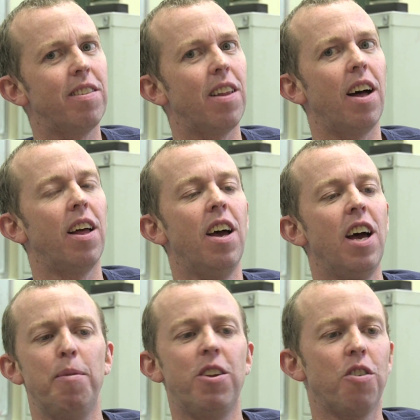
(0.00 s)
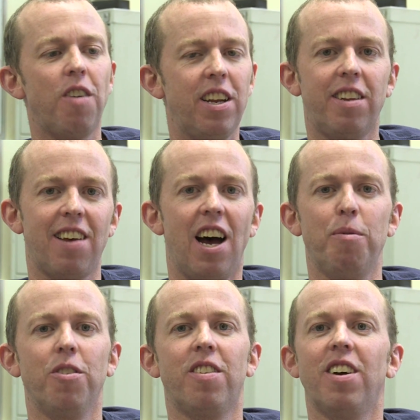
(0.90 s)
is that? I mean, there's already
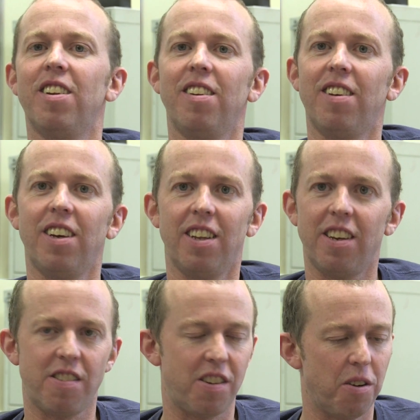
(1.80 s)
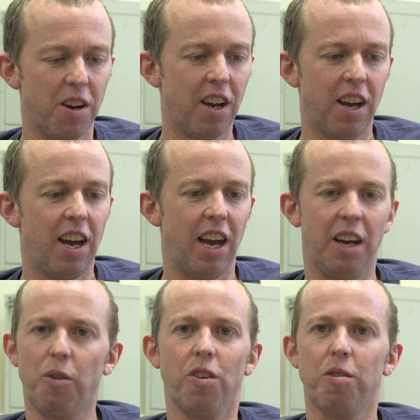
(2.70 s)
time uncertainty in this, so
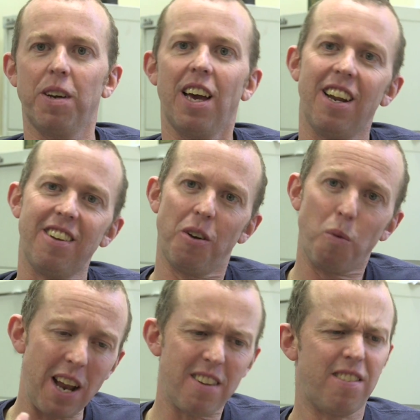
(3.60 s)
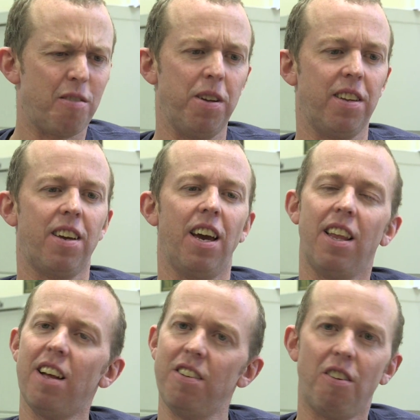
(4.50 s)
in quantum mechanics. So when does the split occur?
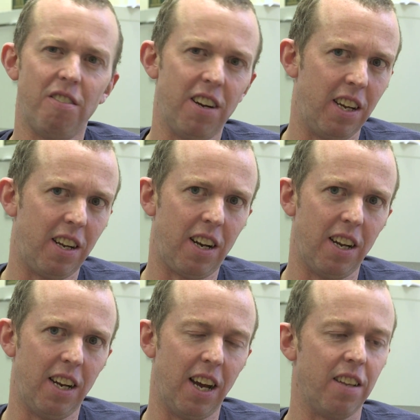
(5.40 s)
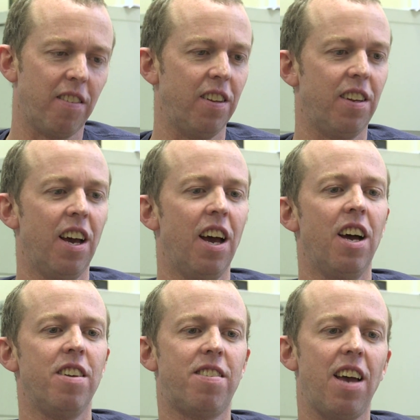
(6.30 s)
That's not really clearly answered.
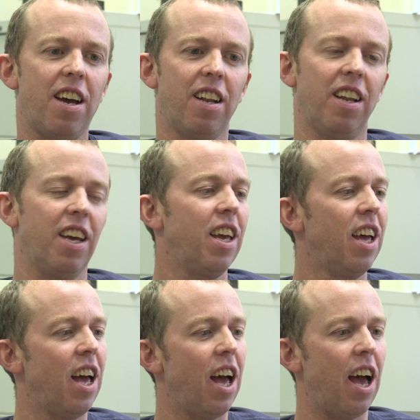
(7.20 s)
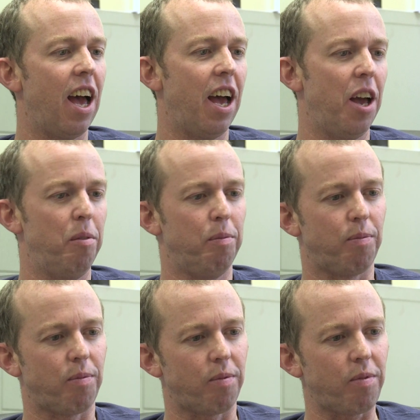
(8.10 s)
Secondly,
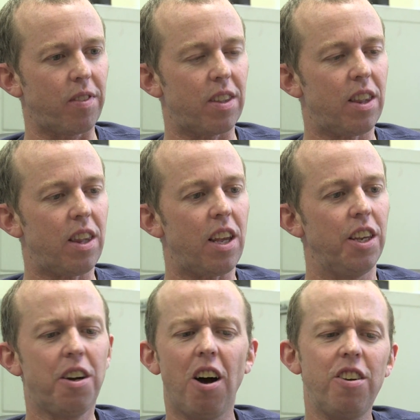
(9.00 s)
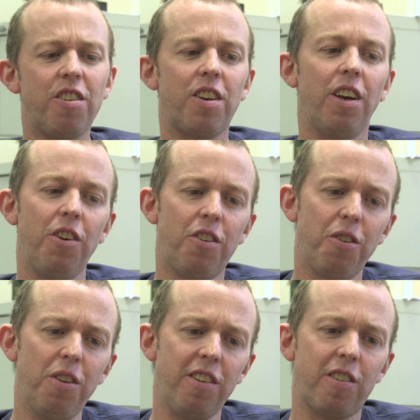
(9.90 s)
you can't just, if you
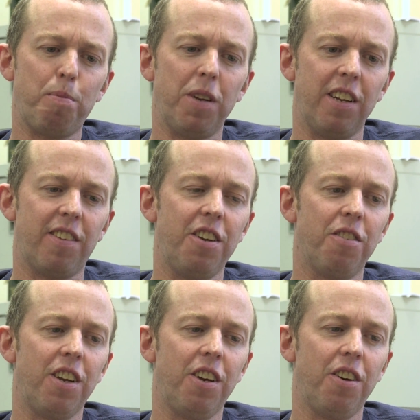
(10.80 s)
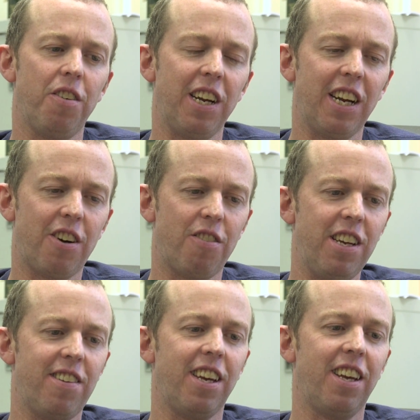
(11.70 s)
do these splits, then you're
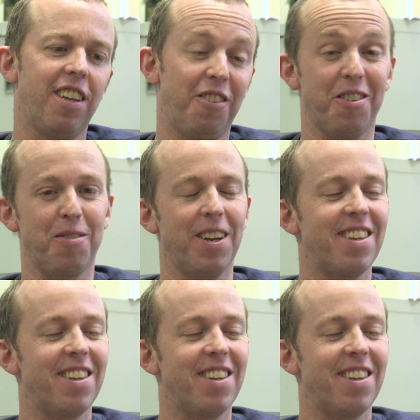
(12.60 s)
increasing the